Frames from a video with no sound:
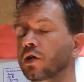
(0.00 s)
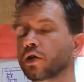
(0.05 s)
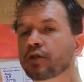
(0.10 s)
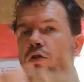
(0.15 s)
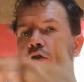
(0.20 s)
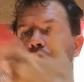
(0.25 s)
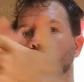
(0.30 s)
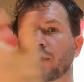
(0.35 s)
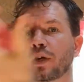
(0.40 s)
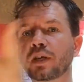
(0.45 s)

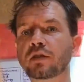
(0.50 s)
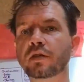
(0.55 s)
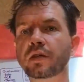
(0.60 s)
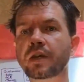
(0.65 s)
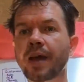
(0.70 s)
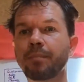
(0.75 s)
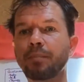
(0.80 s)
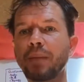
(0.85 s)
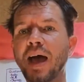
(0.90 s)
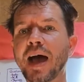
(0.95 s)
So we
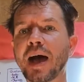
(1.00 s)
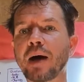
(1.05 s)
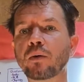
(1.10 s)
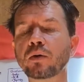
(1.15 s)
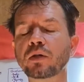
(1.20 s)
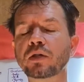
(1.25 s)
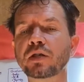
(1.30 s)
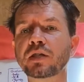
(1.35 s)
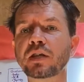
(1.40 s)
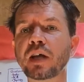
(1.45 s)
step
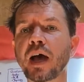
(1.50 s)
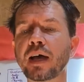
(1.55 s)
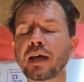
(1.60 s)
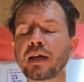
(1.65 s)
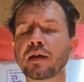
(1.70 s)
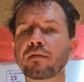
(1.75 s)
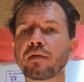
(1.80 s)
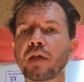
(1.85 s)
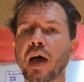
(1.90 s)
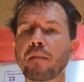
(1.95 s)
outside
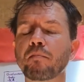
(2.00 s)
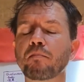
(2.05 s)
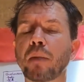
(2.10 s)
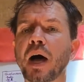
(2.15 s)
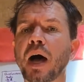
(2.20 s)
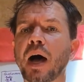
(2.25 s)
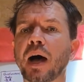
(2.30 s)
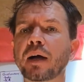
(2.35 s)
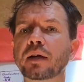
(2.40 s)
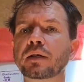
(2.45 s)
of that
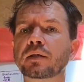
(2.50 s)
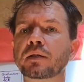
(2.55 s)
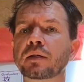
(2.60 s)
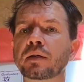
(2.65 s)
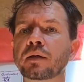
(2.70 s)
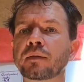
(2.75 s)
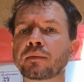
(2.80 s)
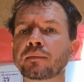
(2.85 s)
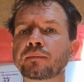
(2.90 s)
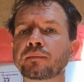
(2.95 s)
box.